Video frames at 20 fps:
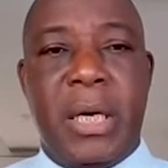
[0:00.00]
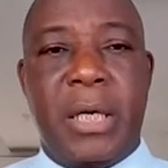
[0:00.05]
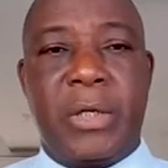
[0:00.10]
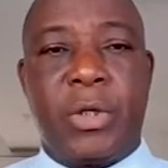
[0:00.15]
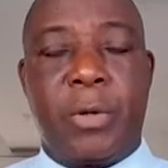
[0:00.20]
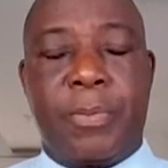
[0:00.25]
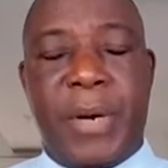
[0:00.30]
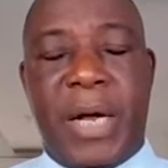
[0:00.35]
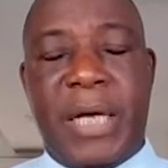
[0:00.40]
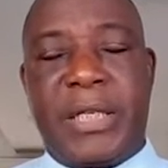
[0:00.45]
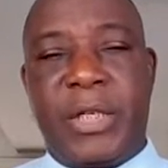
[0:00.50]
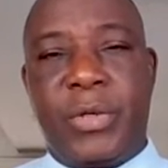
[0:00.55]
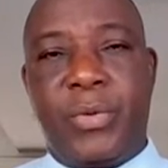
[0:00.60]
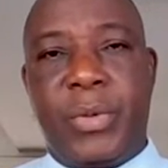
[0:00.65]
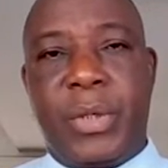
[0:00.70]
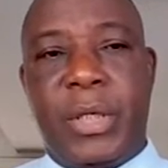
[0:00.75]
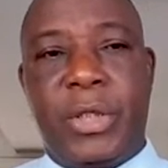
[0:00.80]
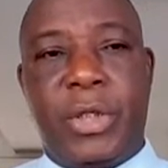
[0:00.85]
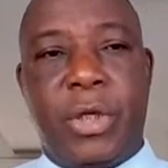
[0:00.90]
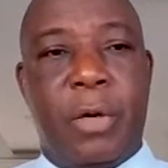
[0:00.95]
surprises
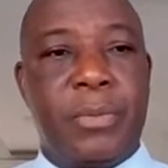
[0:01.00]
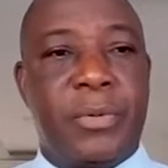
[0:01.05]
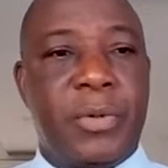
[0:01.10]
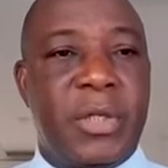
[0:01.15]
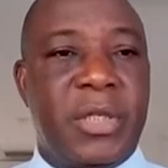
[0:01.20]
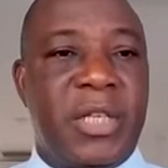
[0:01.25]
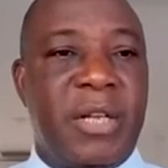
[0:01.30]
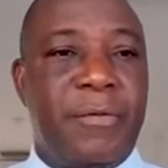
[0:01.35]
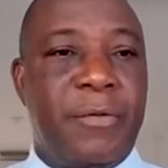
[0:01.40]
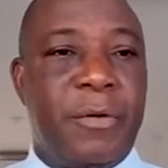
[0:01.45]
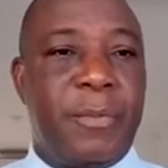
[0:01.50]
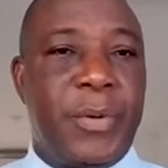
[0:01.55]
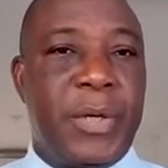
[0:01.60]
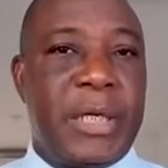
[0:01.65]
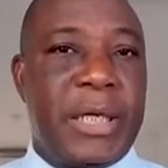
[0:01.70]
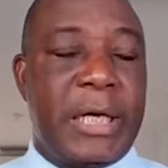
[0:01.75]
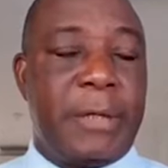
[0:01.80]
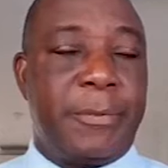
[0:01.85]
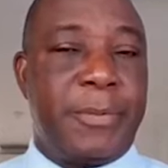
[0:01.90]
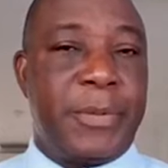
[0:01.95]
with a jump to
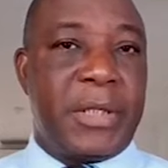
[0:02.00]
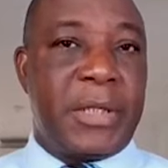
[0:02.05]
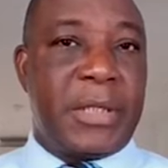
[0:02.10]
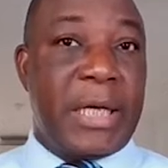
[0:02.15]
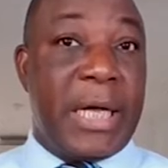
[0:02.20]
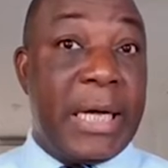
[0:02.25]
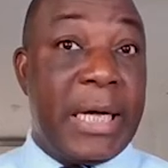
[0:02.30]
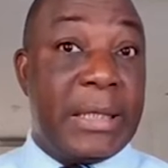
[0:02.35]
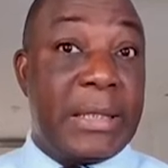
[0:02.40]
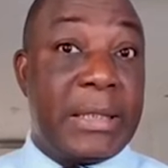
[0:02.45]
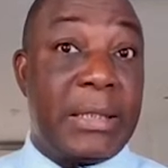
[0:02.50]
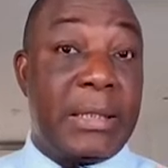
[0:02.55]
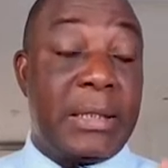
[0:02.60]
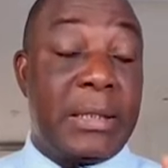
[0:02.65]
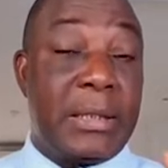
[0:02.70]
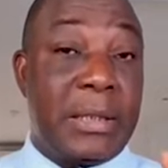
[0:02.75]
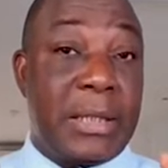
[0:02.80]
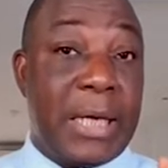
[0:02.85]
7.8%.